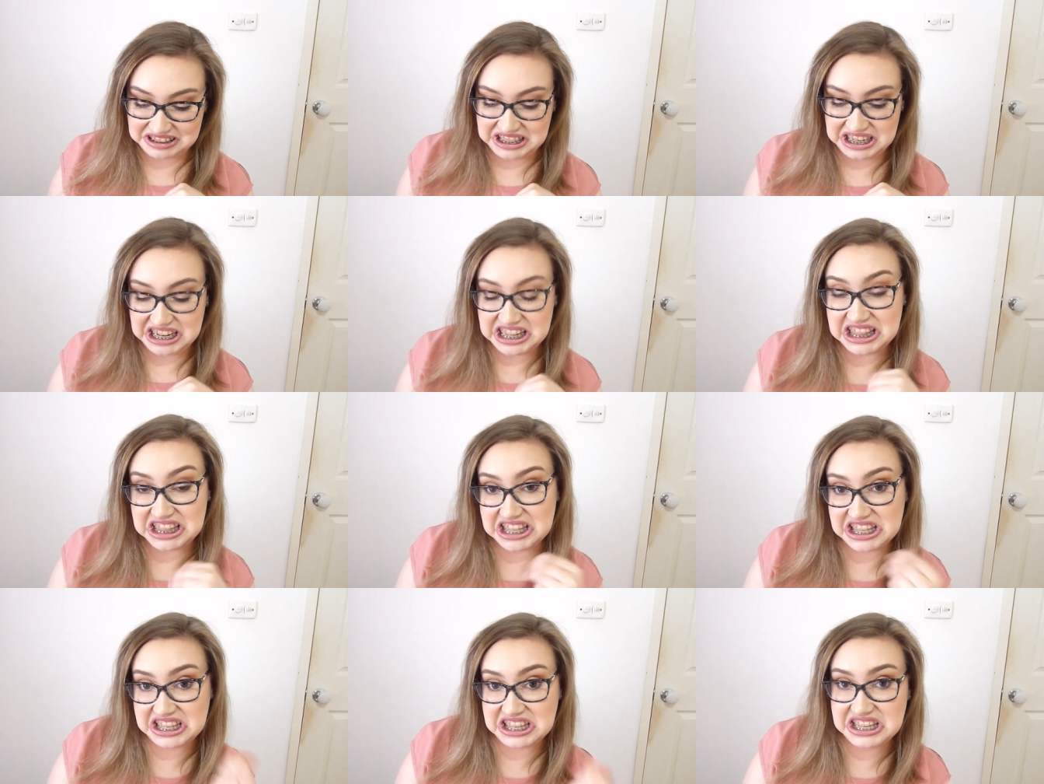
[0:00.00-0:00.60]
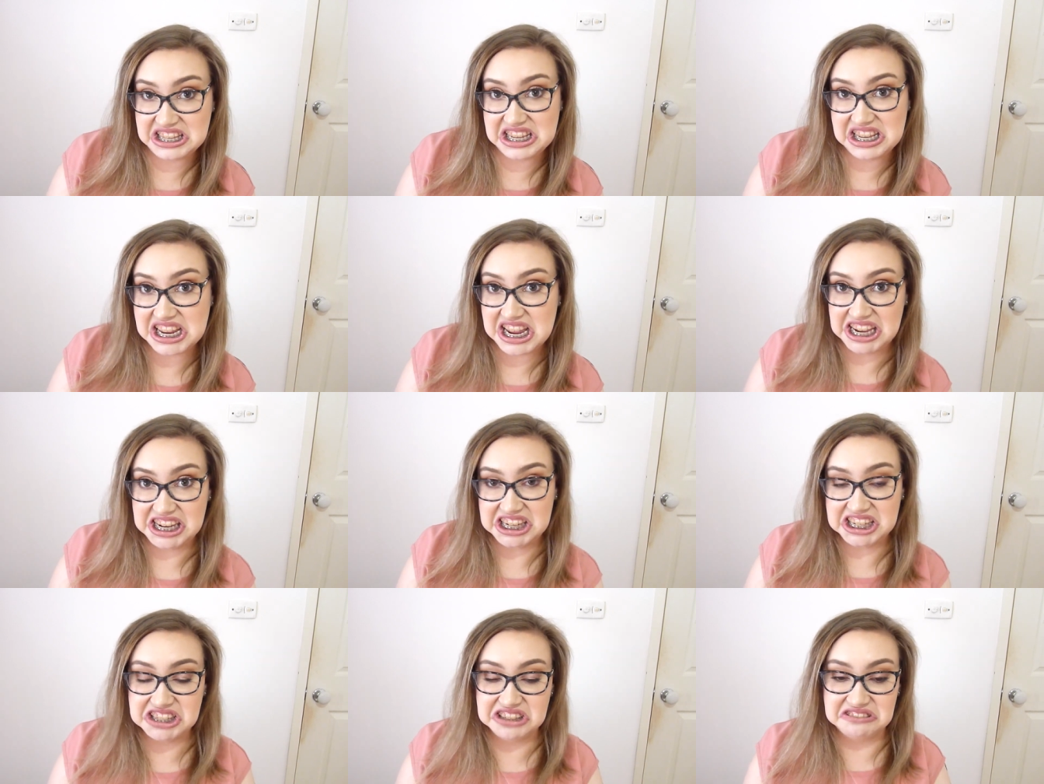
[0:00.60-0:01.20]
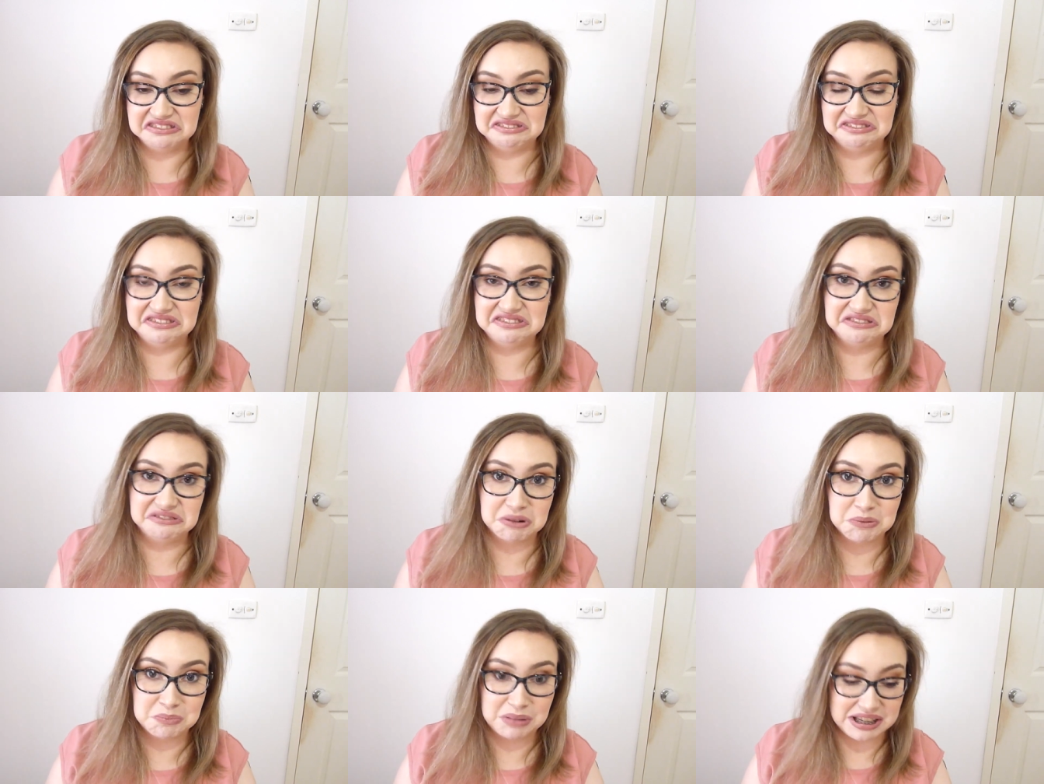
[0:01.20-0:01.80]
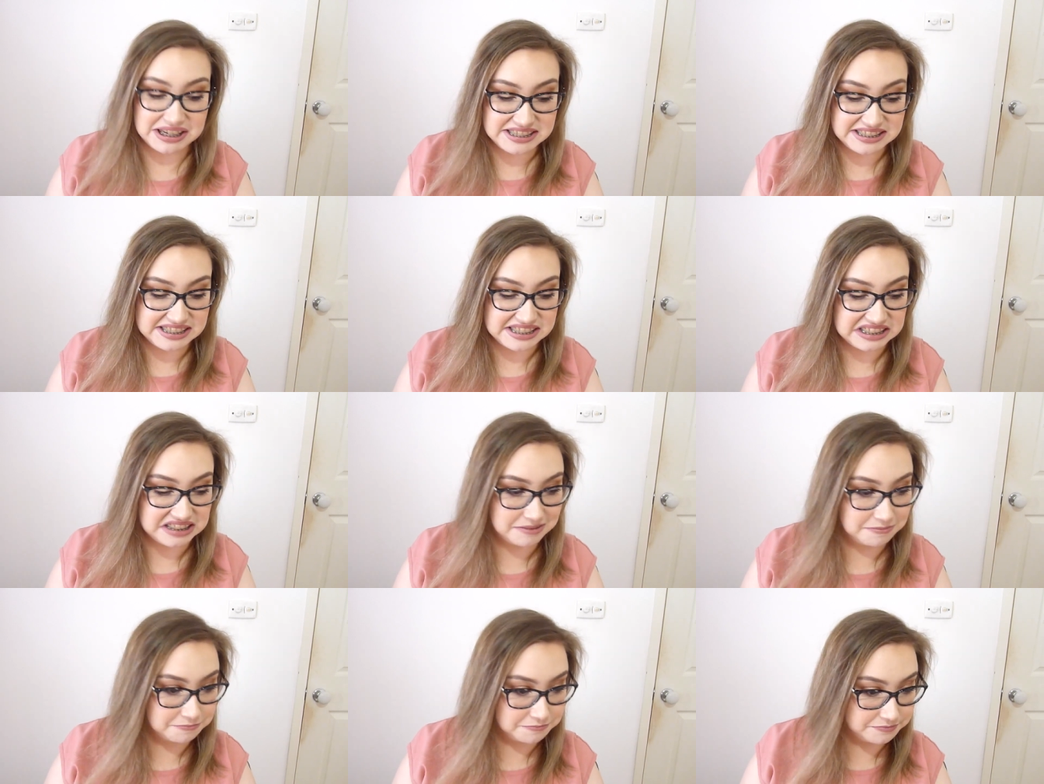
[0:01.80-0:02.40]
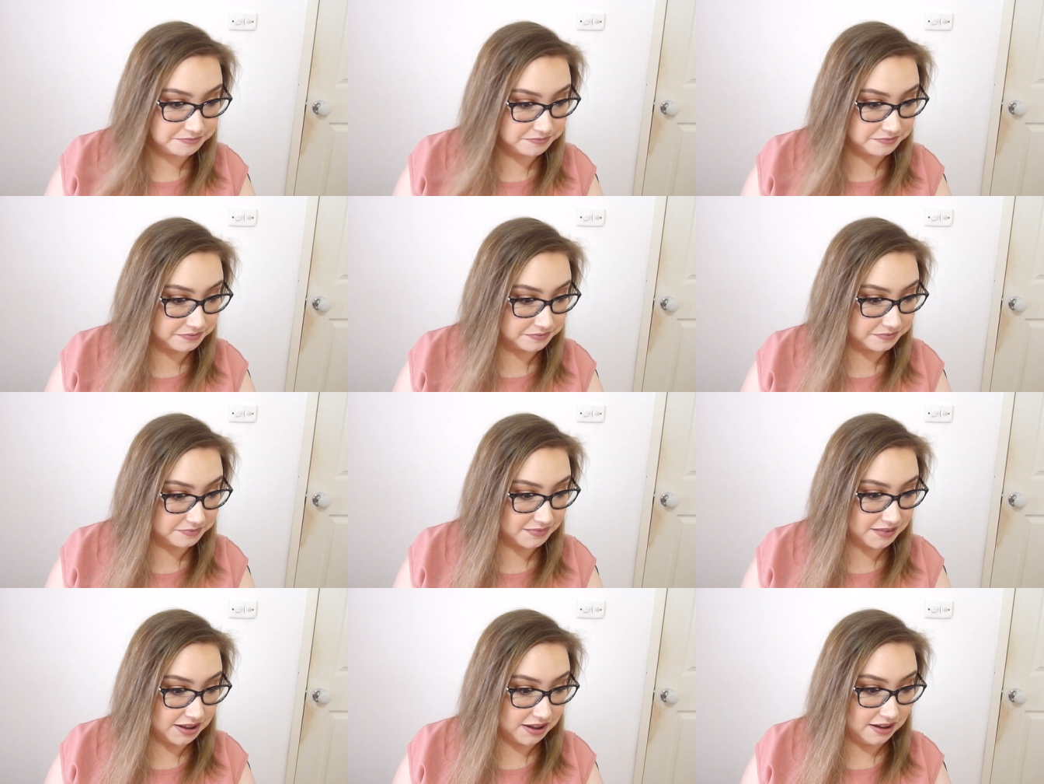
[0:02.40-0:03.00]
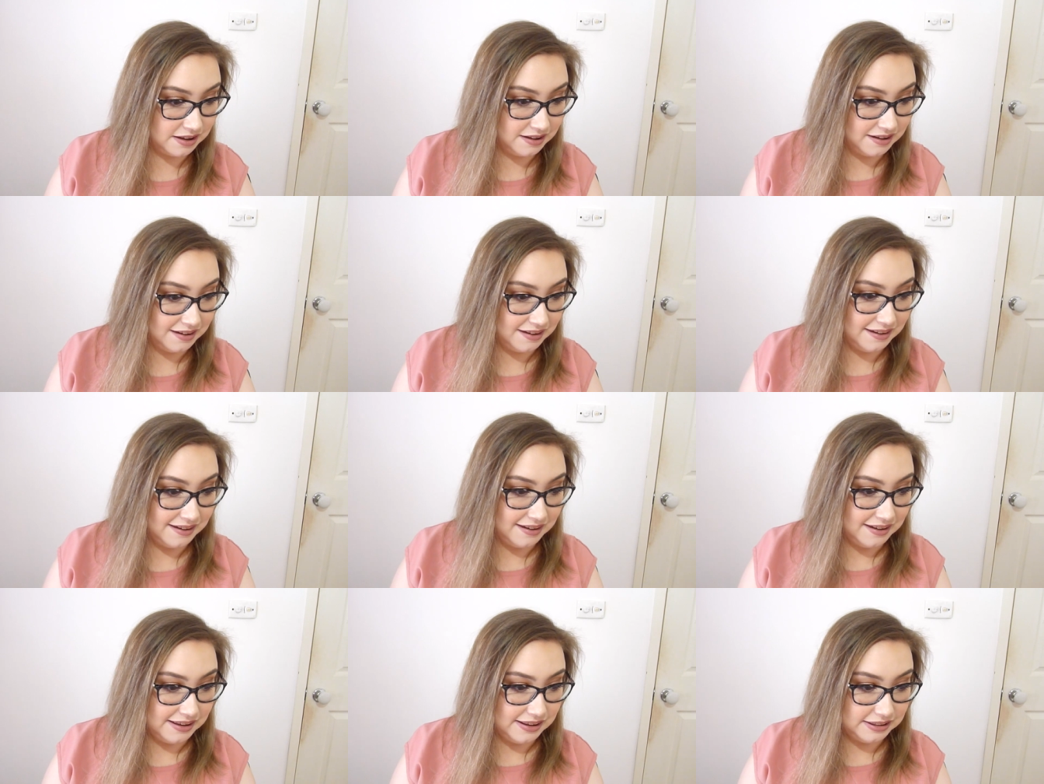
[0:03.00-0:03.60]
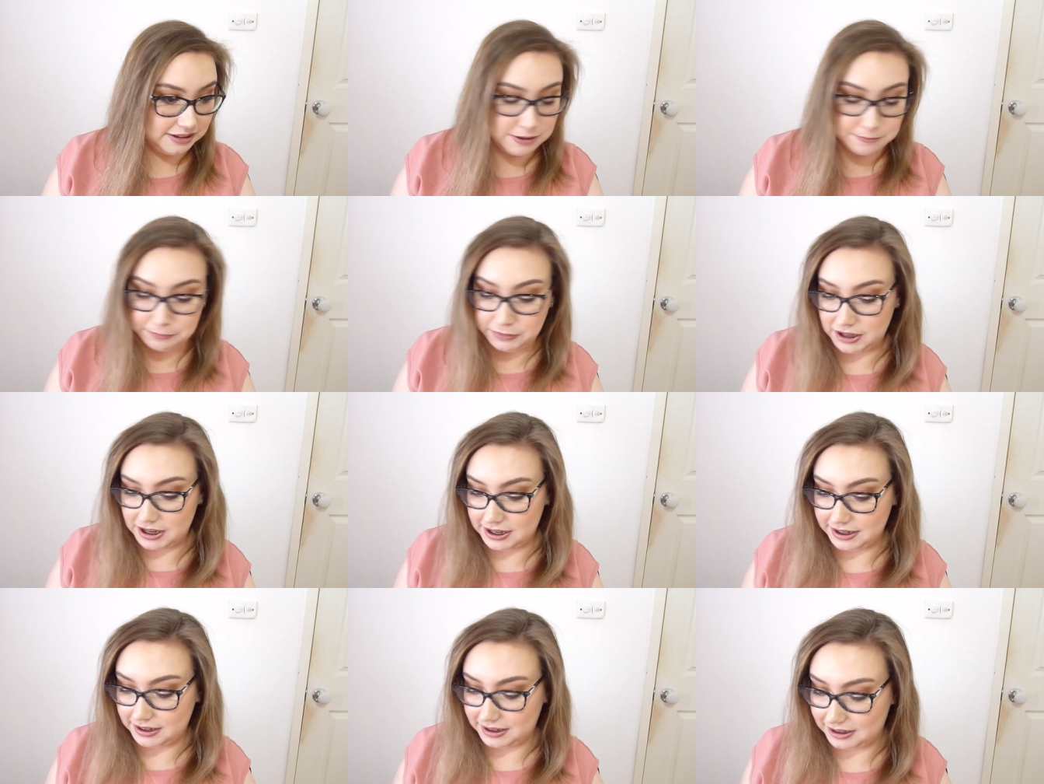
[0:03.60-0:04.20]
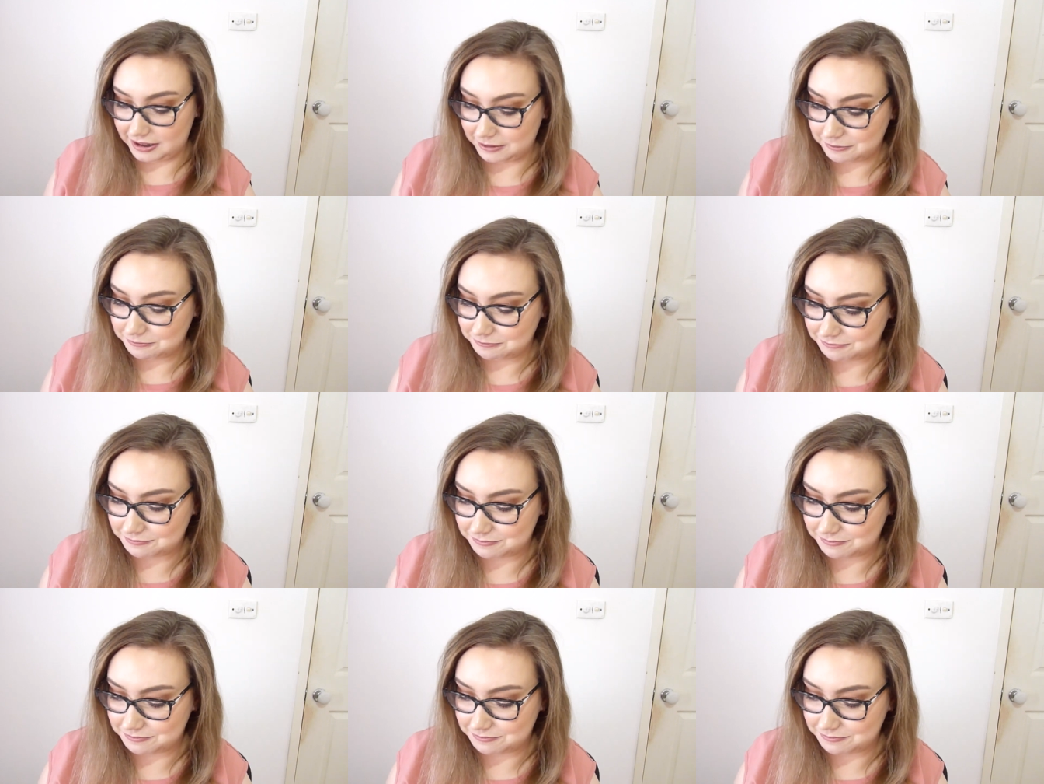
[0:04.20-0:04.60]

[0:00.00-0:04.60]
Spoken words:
in need of replacing it. Lip liner.